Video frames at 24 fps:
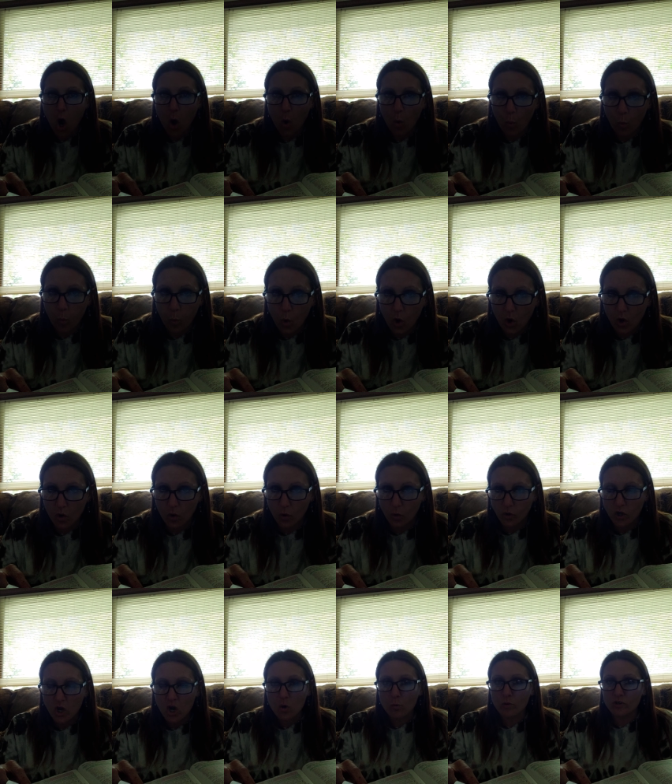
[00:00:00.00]

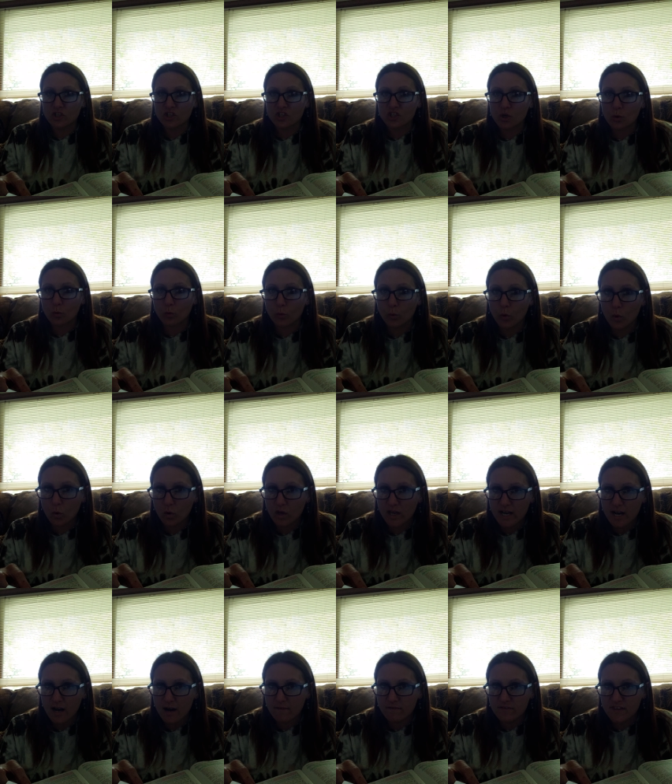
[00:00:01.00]
world, which is the
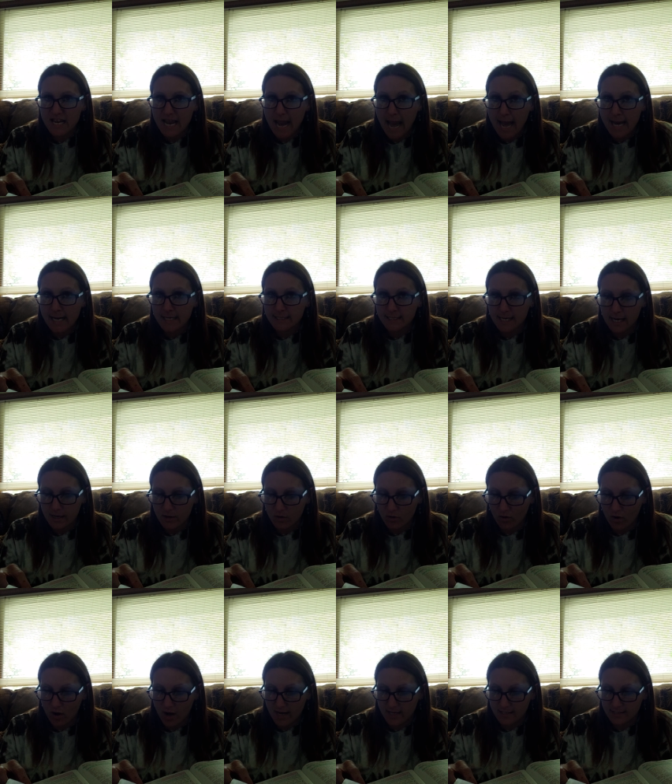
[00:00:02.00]
ruling of the
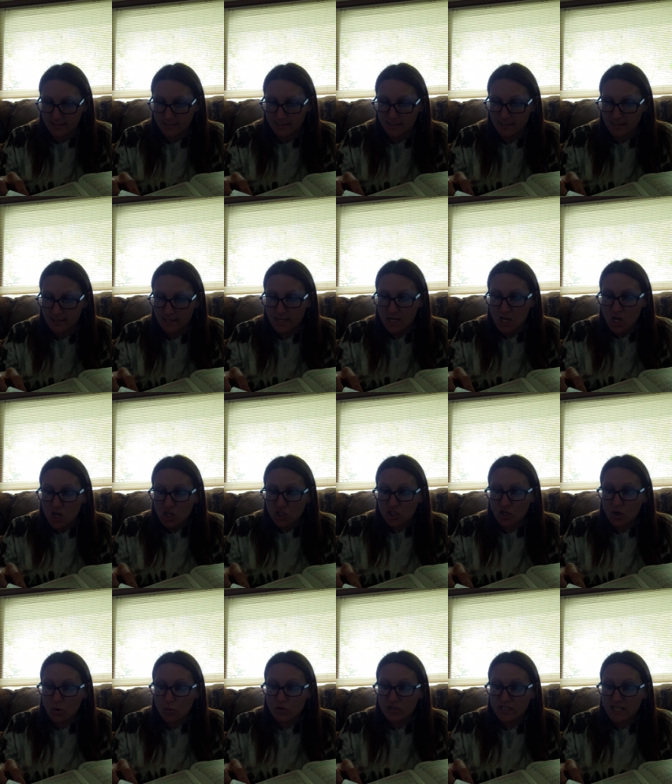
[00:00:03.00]
Antichrist,
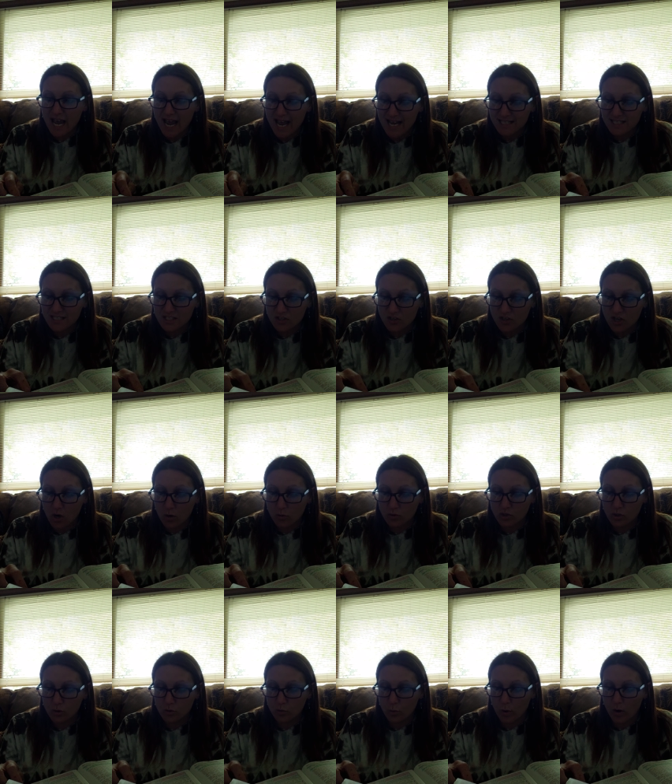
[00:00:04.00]
to test
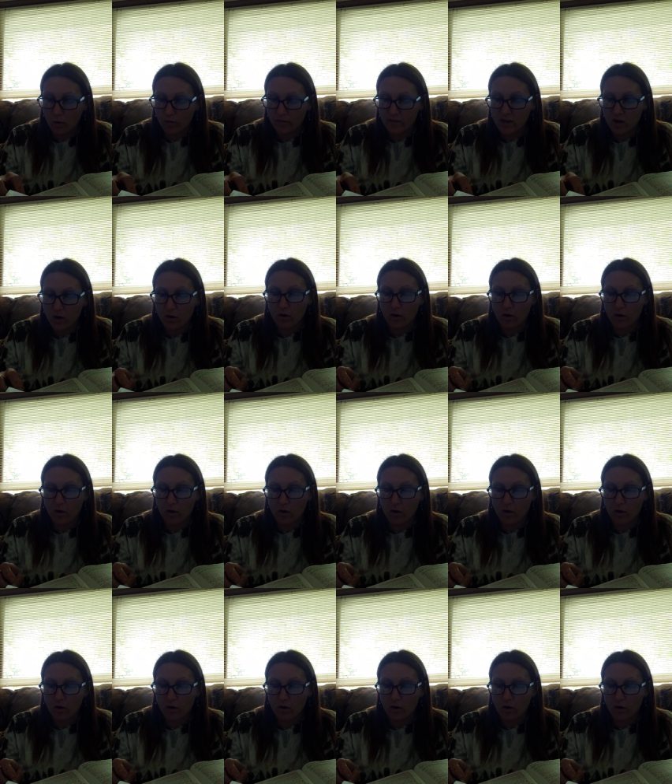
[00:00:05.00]
those who dwell on the